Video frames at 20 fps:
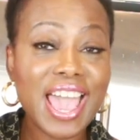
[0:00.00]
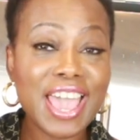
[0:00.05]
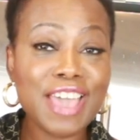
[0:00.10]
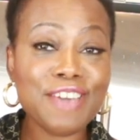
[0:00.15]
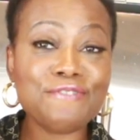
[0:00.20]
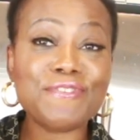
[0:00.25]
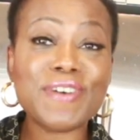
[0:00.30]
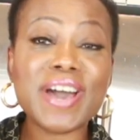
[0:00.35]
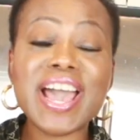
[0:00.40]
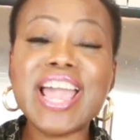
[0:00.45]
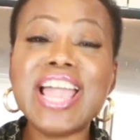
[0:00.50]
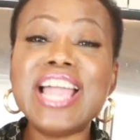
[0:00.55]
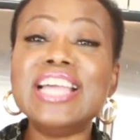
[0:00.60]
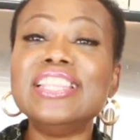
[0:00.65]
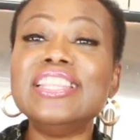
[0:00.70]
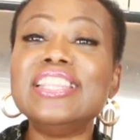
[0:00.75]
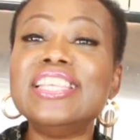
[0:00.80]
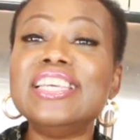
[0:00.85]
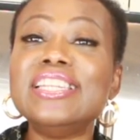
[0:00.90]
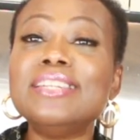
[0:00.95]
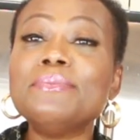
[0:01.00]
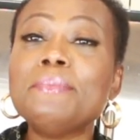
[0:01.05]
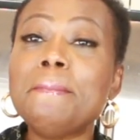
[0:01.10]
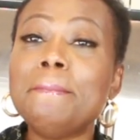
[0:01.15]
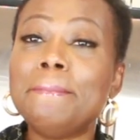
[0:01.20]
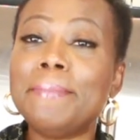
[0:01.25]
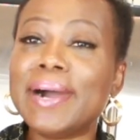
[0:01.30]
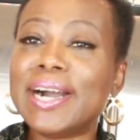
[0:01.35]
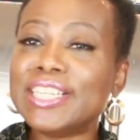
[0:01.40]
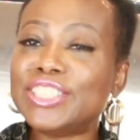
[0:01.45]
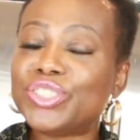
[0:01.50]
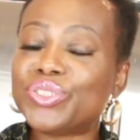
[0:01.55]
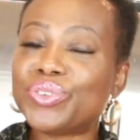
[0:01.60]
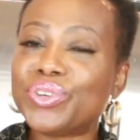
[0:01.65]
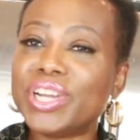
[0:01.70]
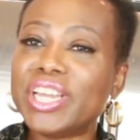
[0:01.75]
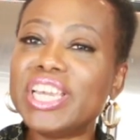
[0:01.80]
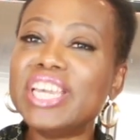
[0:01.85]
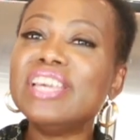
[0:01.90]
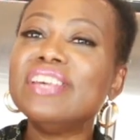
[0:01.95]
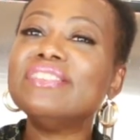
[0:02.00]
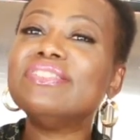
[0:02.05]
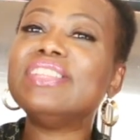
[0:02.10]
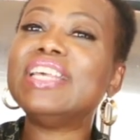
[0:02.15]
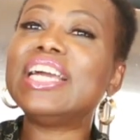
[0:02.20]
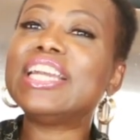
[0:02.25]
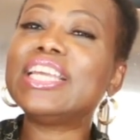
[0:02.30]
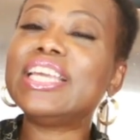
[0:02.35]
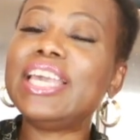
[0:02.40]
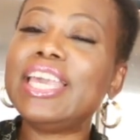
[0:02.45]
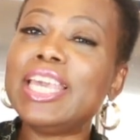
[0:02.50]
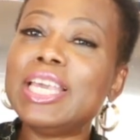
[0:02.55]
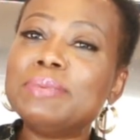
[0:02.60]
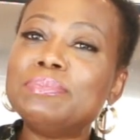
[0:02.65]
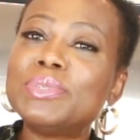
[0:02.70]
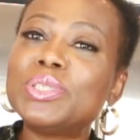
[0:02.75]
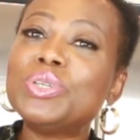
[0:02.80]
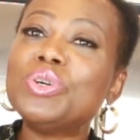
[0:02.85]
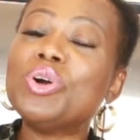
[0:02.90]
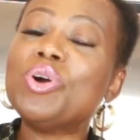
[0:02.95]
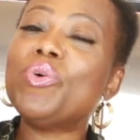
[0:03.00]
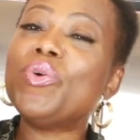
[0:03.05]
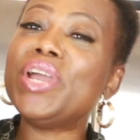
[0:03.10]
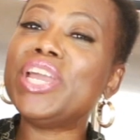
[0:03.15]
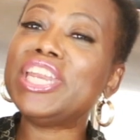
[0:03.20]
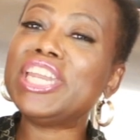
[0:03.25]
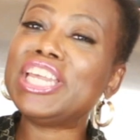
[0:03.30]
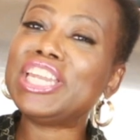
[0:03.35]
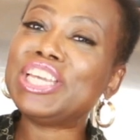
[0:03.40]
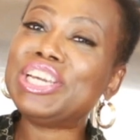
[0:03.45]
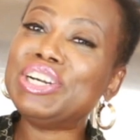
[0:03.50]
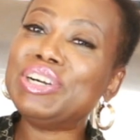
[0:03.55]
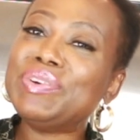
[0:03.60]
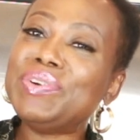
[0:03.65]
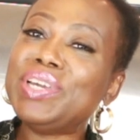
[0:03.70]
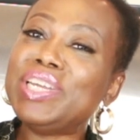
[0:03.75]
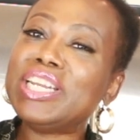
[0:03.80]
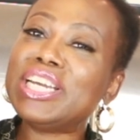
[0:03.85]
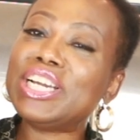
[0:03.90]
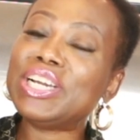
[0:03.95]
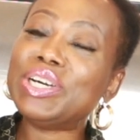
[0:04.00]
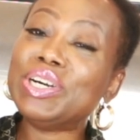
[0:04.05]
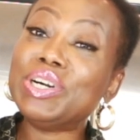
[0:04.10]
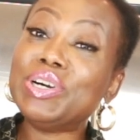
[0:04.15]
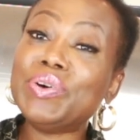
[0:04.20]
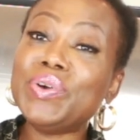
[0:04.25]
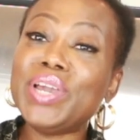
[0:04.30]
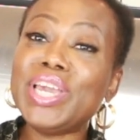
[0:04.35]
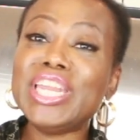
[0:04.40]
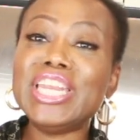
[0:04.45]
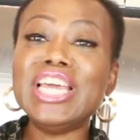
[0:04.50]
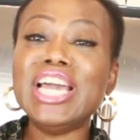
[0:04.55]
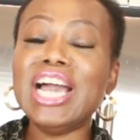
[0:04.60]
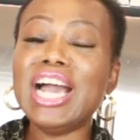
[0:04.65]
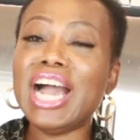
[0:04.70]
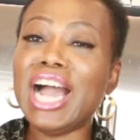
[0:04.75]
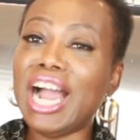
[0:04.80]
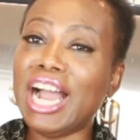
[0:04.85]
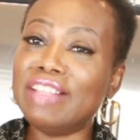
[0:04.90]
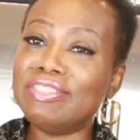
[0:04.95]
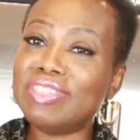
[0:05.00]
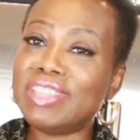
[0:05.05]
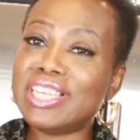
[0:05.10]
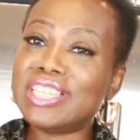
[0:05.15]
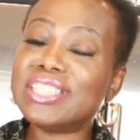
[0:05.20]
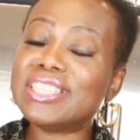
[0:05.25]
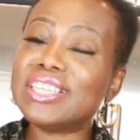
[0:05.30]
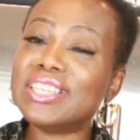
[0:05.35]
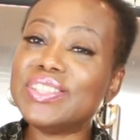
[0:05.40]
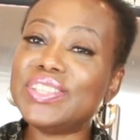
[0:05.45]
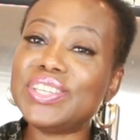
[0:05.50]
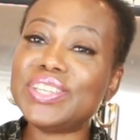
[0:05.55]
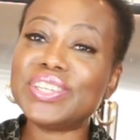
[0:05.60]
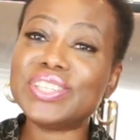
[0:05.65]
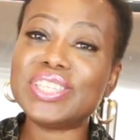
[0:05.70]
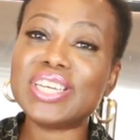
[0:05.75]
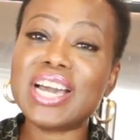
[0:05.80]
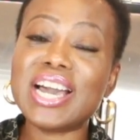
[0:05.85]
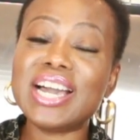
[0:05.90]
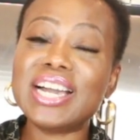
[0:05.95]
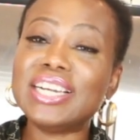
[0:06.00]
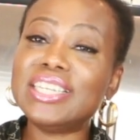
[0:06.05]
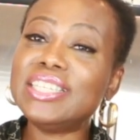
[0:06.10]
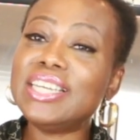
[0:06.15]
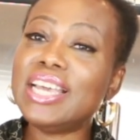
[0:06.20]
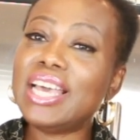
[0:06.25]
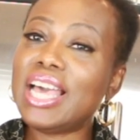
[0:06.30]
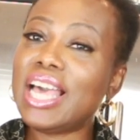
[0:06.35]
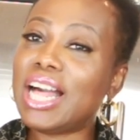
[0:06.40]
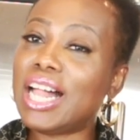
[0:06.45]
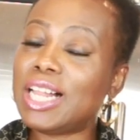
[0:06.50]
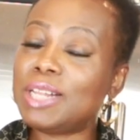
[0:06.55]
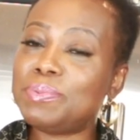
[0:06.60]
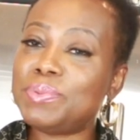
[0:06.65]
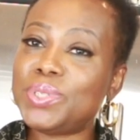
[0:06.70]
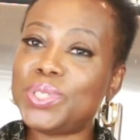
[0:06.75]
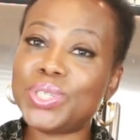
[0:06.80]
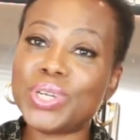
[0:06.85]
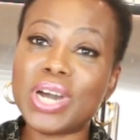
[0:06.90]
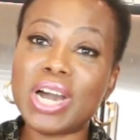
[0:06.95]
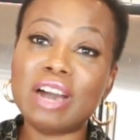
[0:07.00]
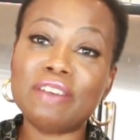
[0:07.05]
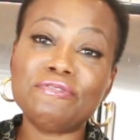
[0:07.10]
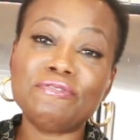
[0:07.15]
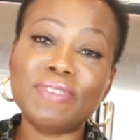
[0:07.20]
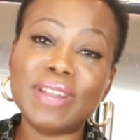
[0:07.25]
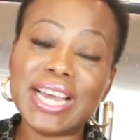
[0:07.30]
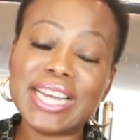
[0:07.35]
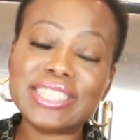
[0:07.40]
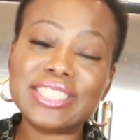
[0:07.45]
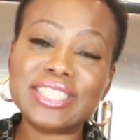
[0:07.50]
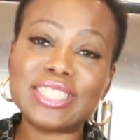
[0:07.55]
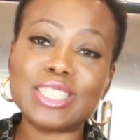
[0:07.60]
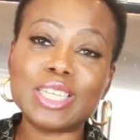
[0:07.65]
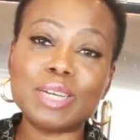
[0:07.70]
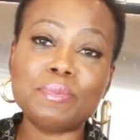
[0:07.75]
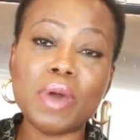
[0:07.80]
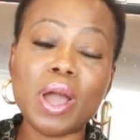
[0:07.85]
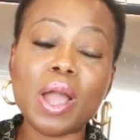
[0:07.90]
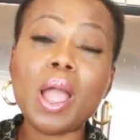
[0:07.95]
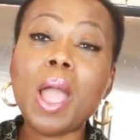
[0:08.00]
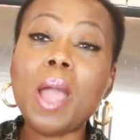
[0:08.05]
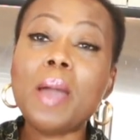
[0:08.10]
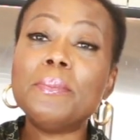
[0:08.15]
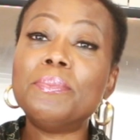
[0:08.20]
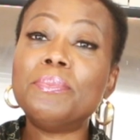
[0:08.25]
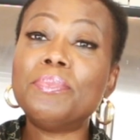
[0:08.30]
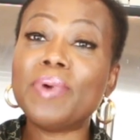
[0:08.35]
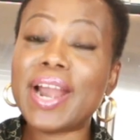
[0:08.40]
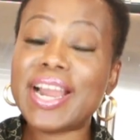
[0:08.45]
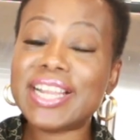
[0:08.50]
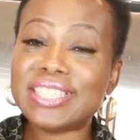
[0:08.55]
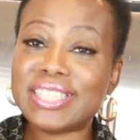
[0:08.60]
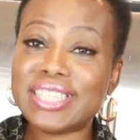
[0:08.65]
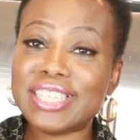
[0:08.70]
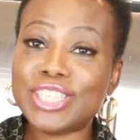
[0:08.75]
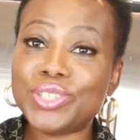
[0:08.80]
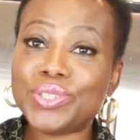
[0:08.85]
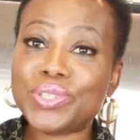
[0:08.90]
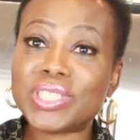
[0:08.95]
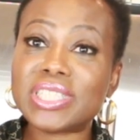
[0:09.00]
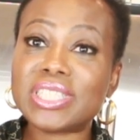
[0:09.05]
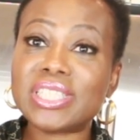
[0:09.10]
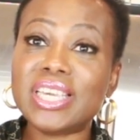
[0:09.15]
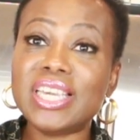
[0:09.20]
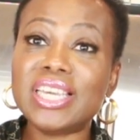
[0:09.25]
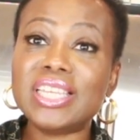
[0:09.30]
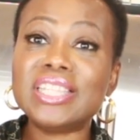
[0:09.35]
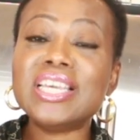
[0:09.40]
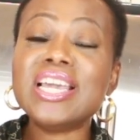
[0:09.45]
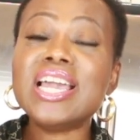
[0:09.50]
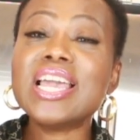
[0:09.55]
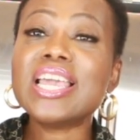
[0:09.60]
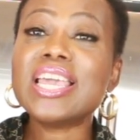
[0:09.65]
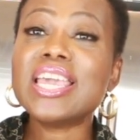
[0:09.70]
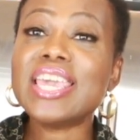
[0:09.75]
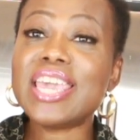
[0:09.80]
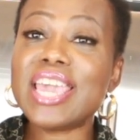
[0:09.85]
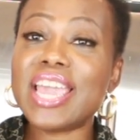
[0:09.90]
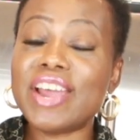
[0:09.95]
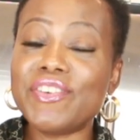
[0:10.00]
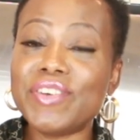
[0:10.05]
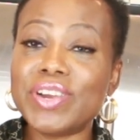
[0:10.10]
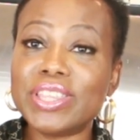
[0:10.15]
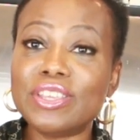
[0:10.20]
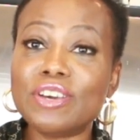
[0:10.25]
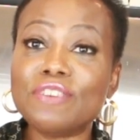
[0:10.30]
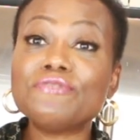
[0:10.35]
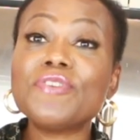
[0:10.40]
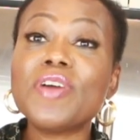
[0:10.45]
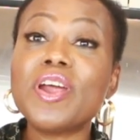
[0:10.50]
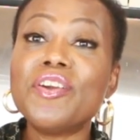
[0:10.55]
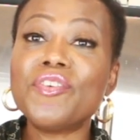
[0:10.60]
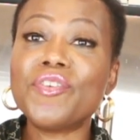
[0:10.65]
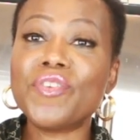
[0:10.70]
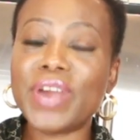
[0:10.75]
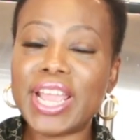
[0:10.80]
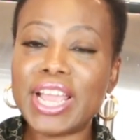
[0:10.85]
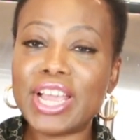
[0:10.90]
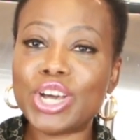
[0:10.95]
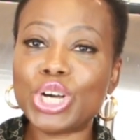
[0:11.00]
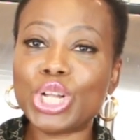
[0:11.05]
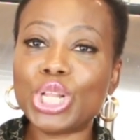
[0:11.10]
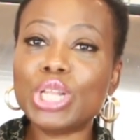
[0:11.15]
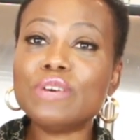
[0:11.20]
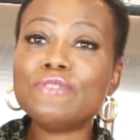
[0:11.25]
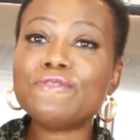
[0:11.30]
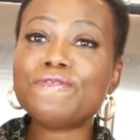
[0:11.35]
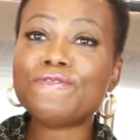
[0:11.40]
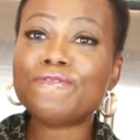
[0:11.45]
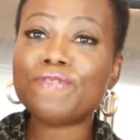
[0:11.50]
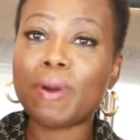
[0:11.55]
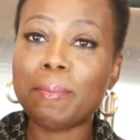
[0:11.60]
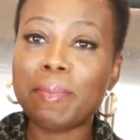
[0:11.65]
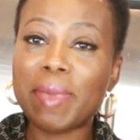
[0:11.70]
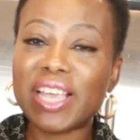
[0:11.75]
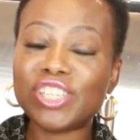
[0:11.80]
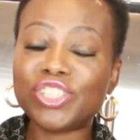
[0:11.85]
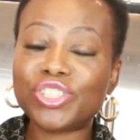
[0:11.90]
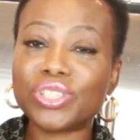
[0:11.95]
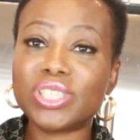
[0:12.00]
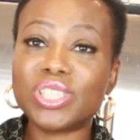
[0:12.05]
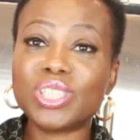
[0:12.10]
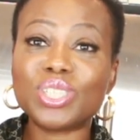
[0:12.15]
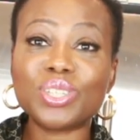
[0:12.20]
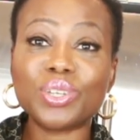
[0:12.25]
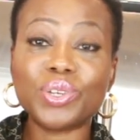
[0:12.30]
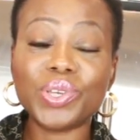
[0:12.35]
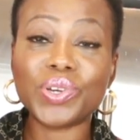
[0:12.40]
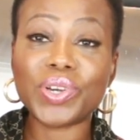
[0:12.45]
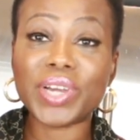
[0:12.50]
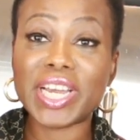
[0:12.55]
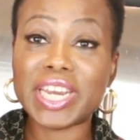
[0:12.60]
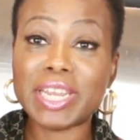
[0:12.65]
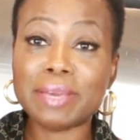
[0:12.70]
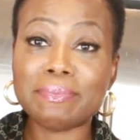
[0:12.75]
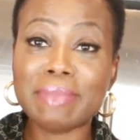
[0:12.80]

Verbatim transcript: ever-ending battery that keeps going and going and going and this on the other hand helps you have flat stomach brighten your skin get rid of wrinkle formation so you can